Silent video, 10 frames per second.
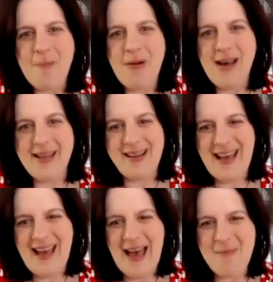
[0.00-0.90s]
But
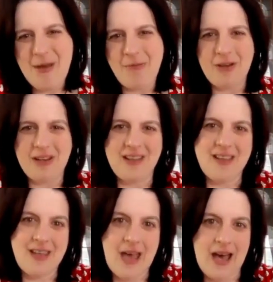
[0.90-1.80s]
I'm able to
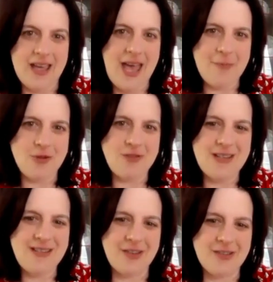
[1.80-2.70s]
uh, capture
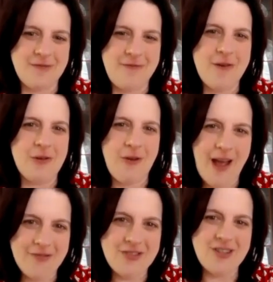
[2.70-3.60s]
details and
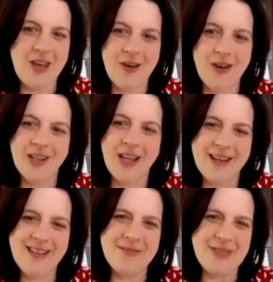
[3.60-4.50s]
photographs. So a lot
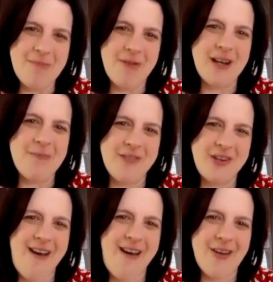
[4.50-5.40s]
of times I put up
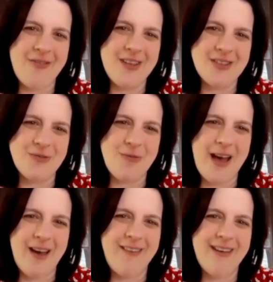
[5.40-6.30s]
photography as
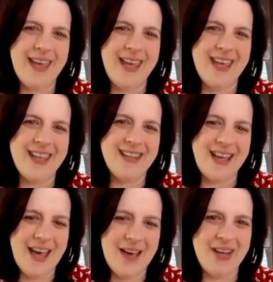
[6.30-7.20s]
well. And I
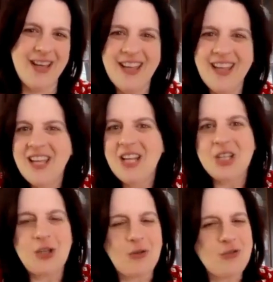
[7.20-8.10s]
have a
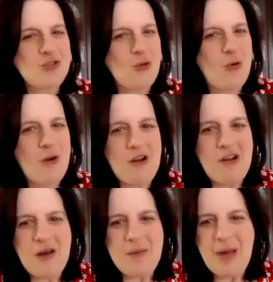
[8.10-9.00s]
little store
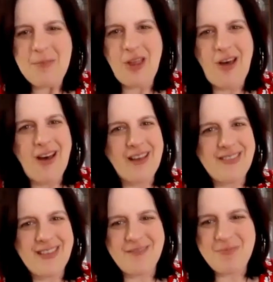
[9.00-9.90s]
on my
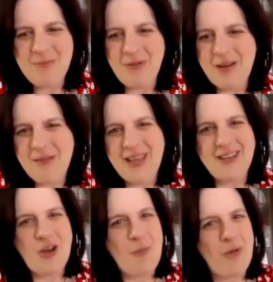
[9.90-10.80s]
blog that people can
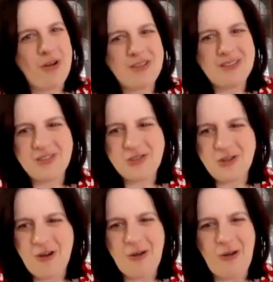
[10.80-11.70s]
get notebooks and
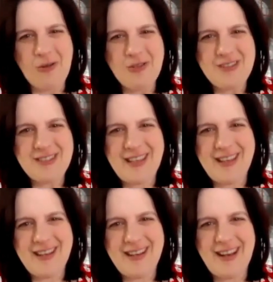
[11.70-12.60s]
journals.
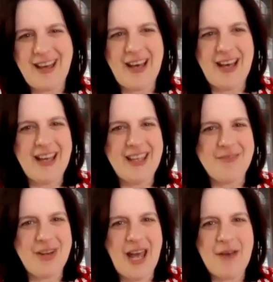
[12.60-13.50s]
And I
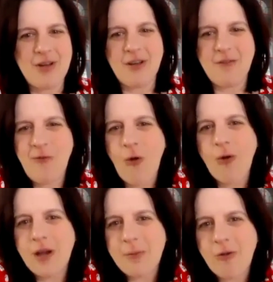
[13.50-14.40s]
even have a
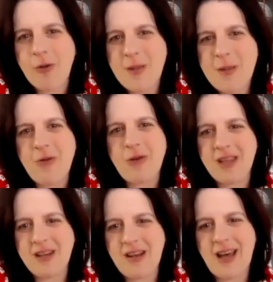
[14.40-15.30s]
forum where people
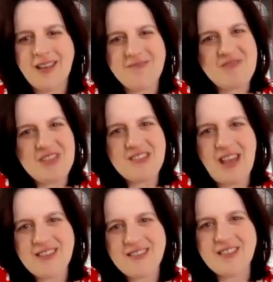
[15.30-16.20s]
can uh,
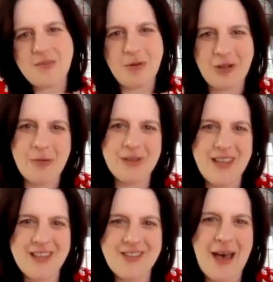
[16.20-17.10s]
discuss disability
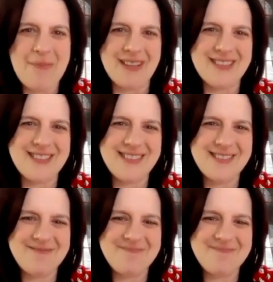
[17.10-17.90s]
related topics.